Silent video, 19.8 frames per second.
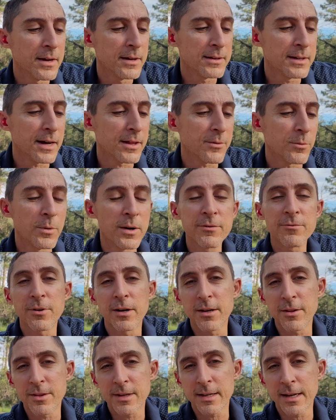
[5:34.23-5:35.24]
Now, the one
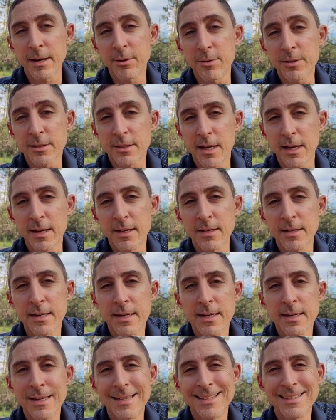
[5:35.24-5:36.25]
final thing I will say
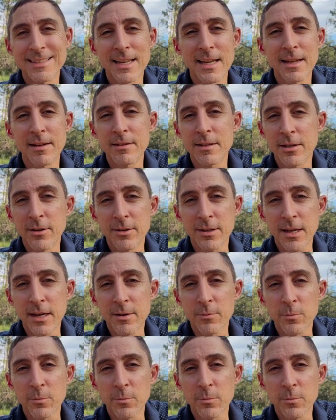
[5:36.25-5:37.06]
is that, again,